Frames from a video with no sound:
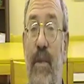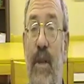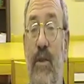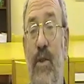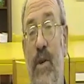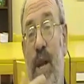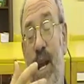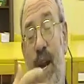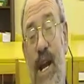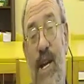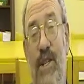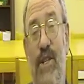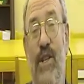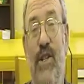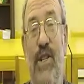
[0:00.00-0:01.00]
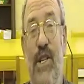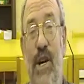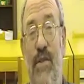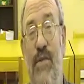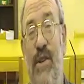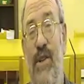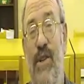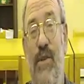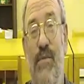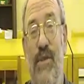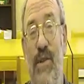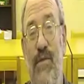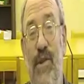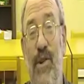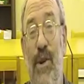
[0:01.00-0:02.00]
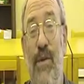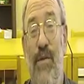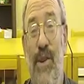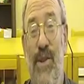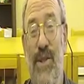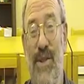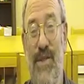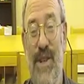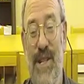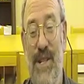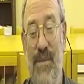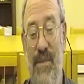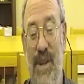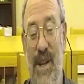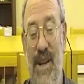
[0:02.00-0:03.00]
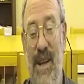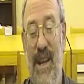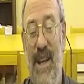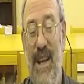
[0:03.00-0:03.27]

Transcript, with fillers: So again, ask yourself in terms of your views of discipline,